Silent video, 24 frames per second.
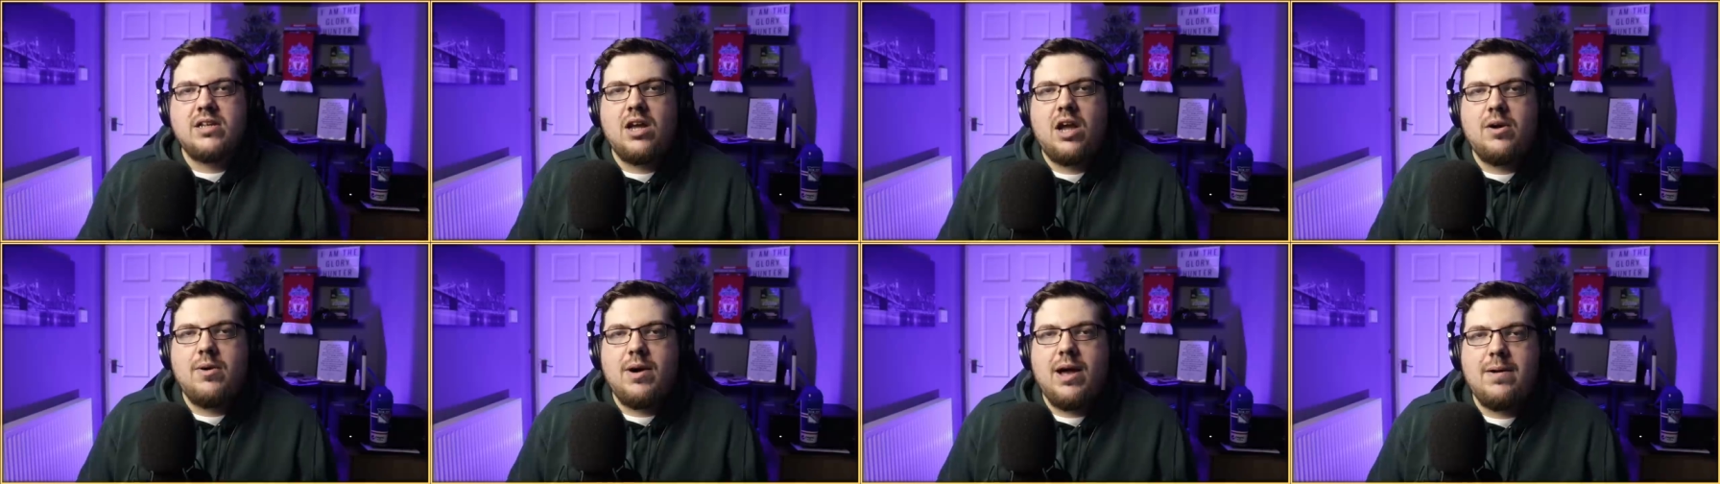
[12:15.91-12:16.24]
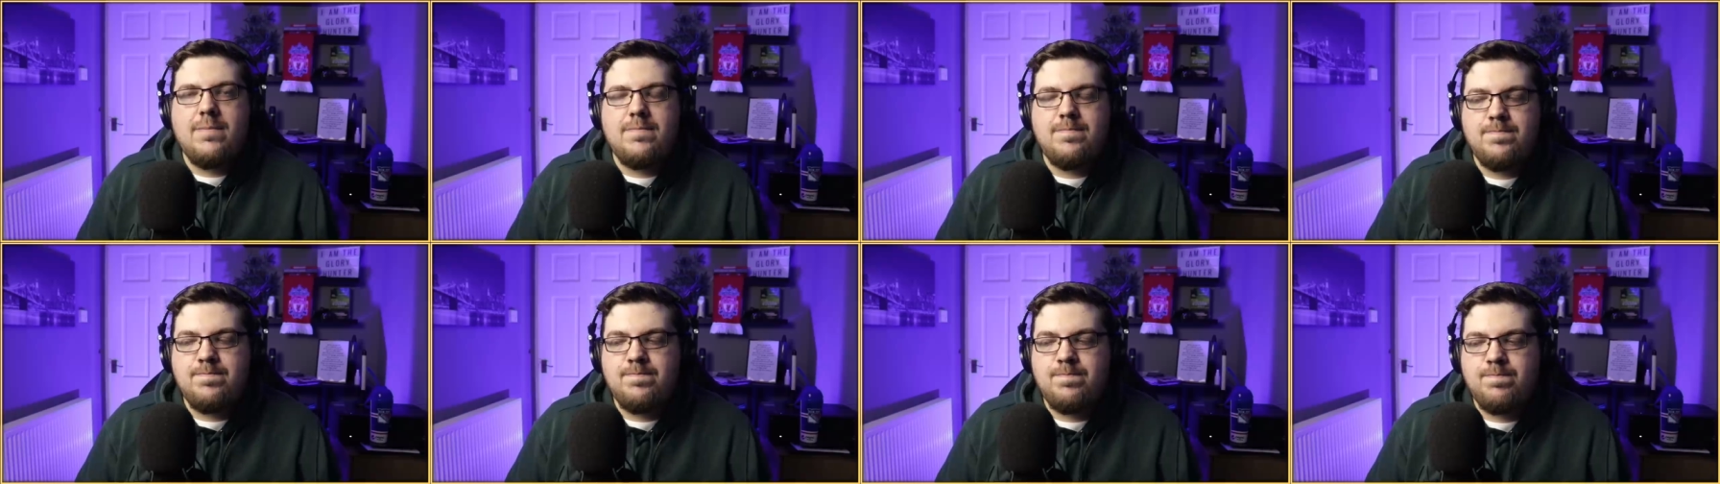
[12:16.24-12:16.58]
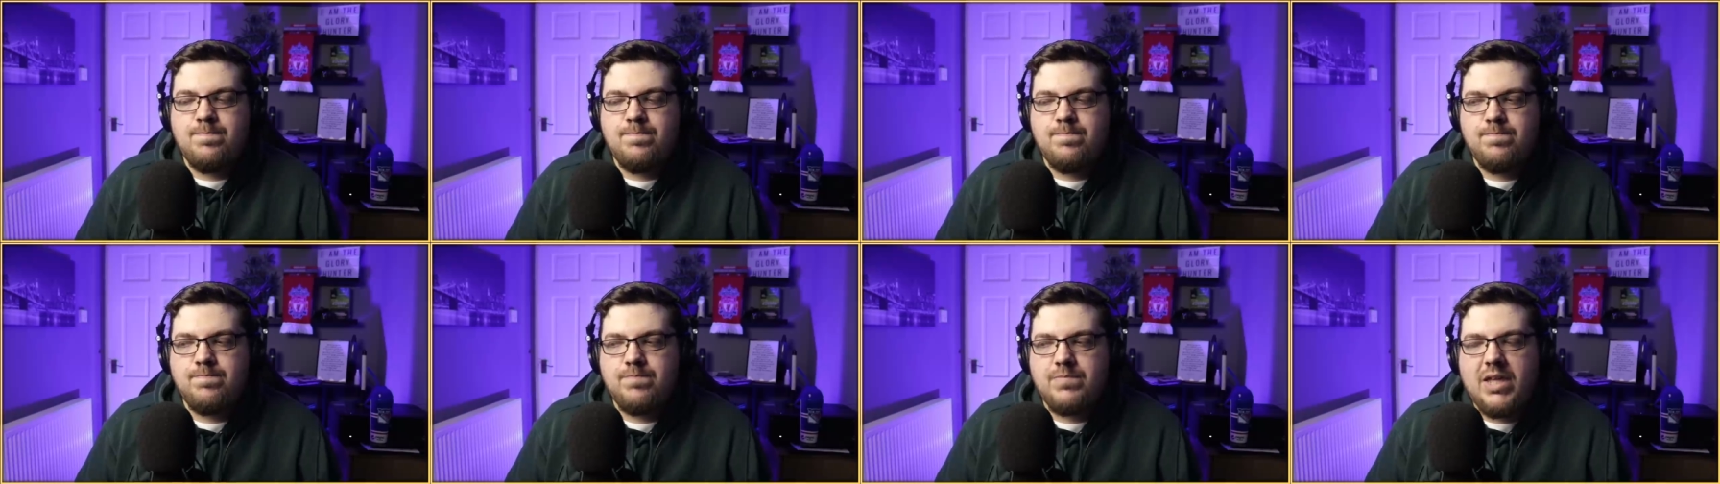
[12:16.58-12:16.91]
So, um,
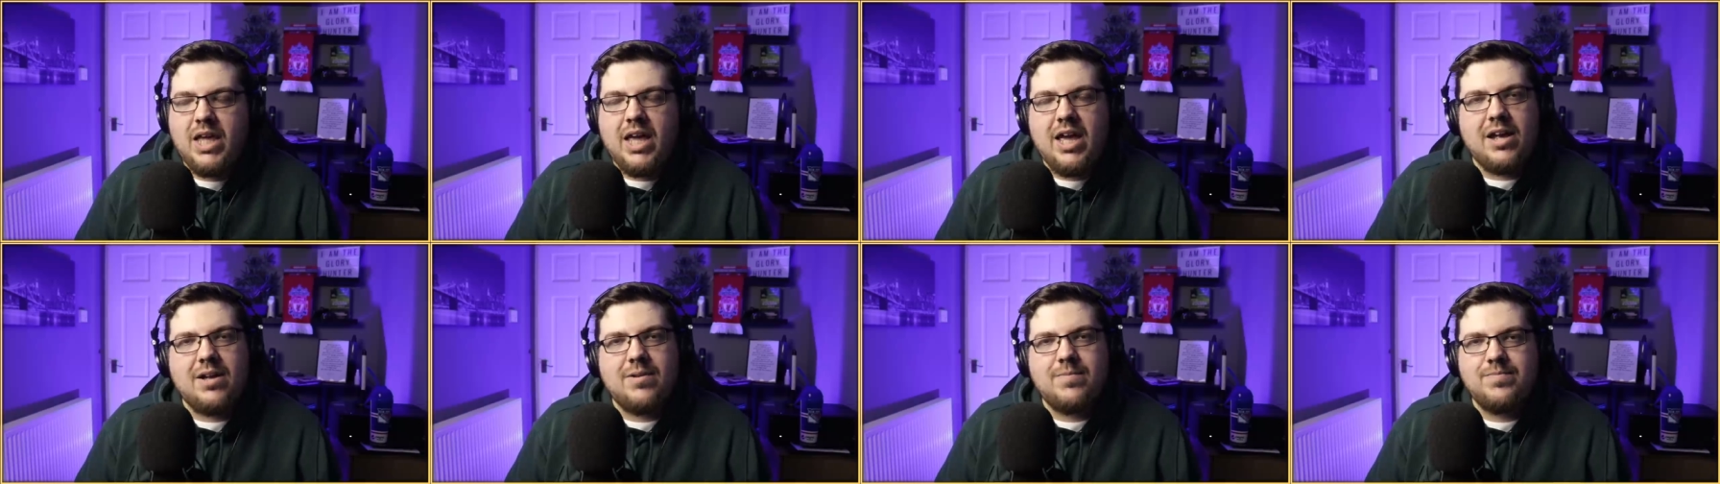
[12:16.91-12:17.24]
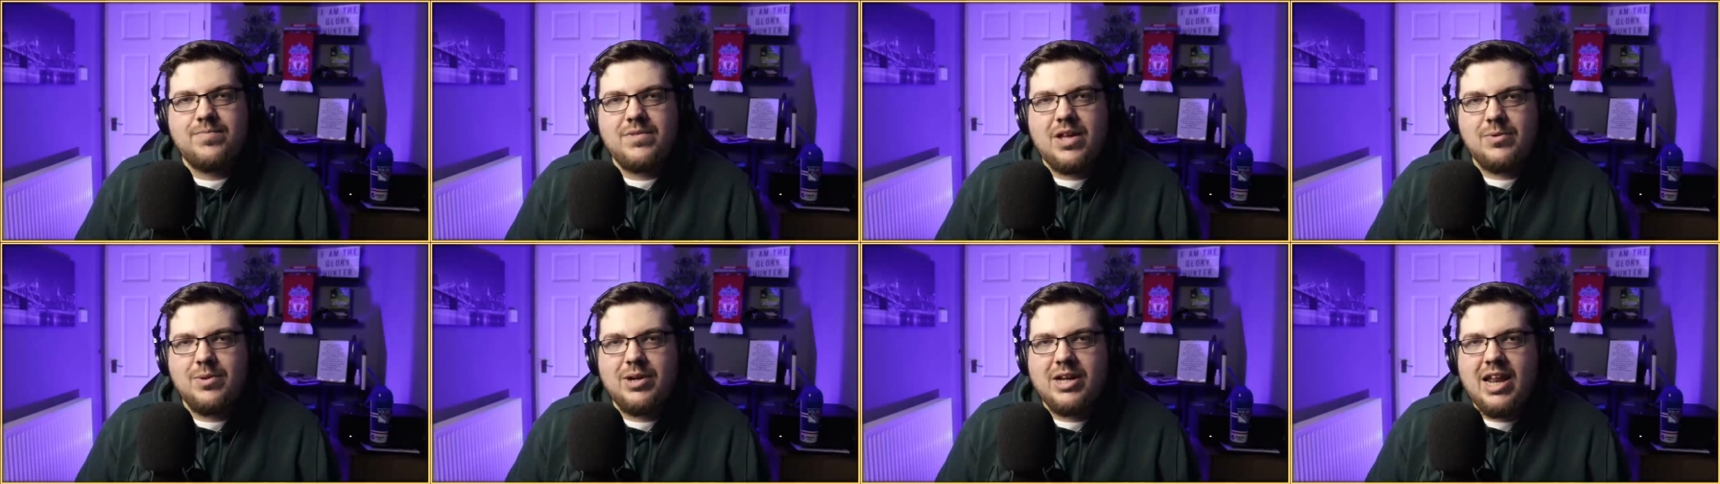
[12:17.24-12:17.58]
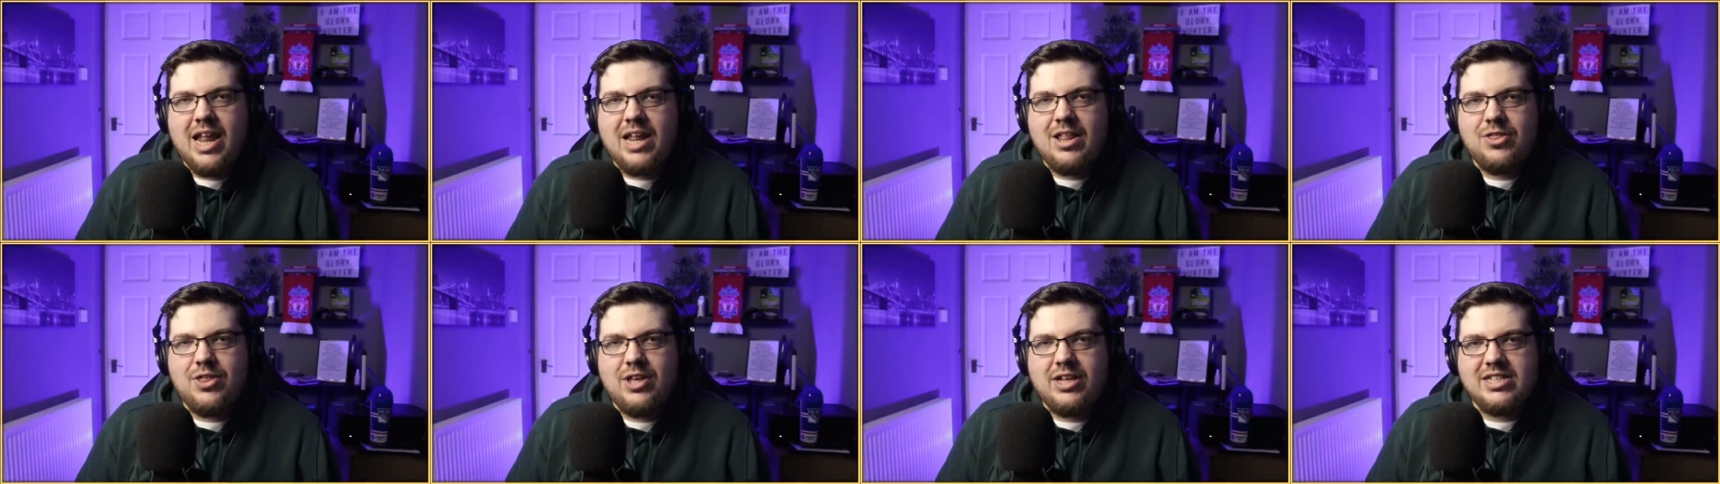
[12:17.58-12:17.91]
yeah, we're going
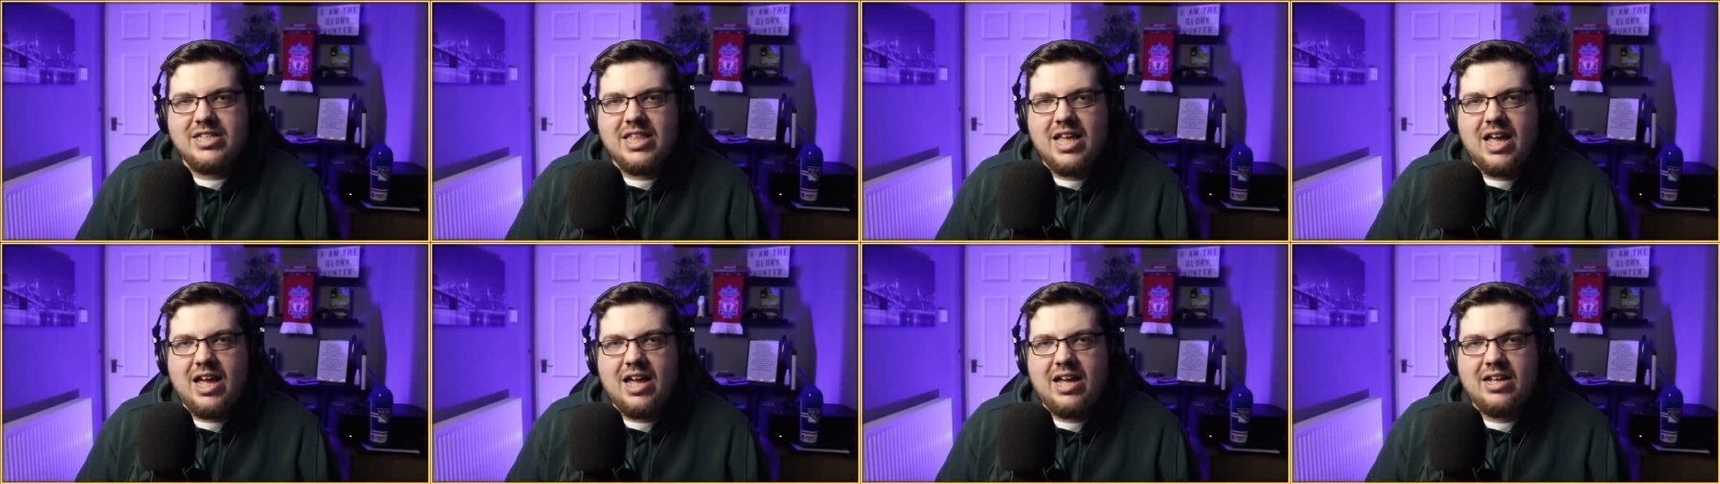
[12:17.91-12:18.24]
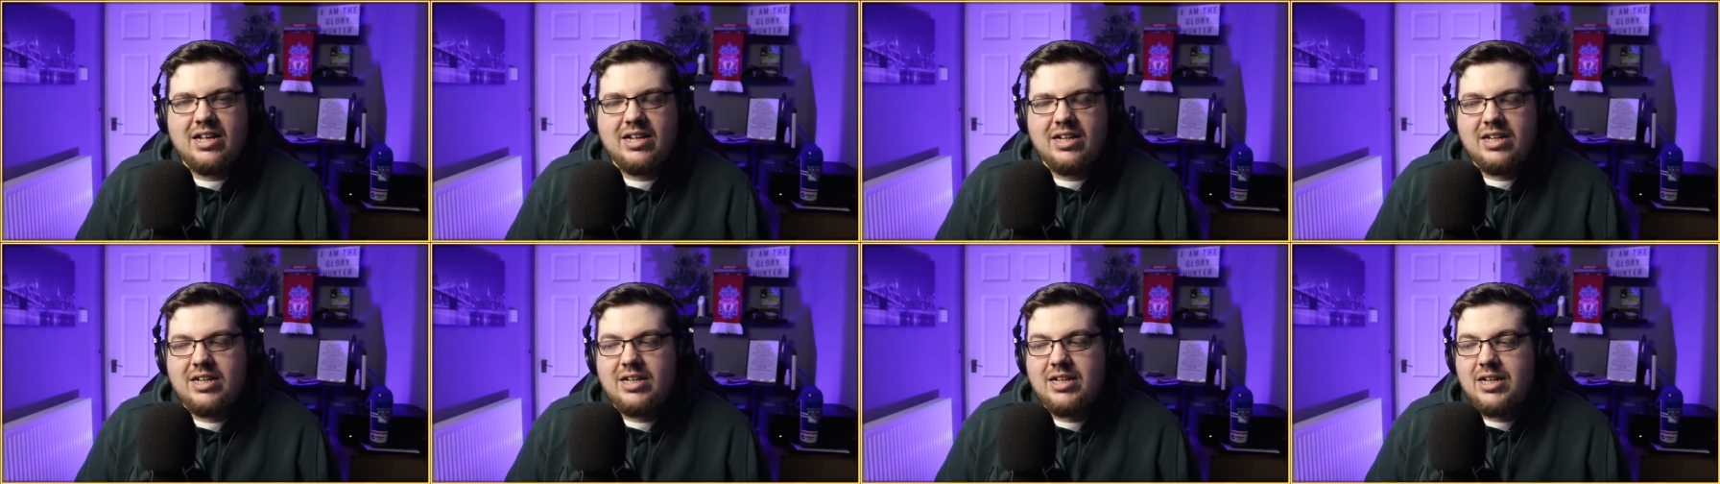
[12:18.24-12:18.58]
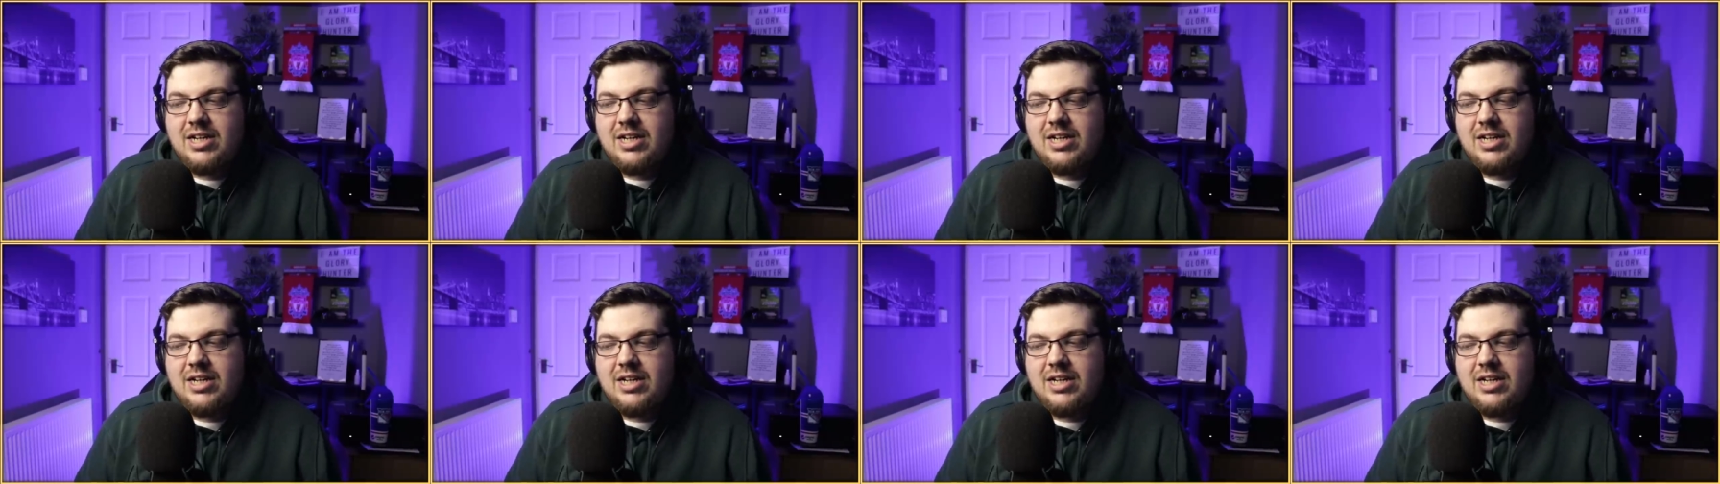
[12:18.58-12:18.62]
to end things there.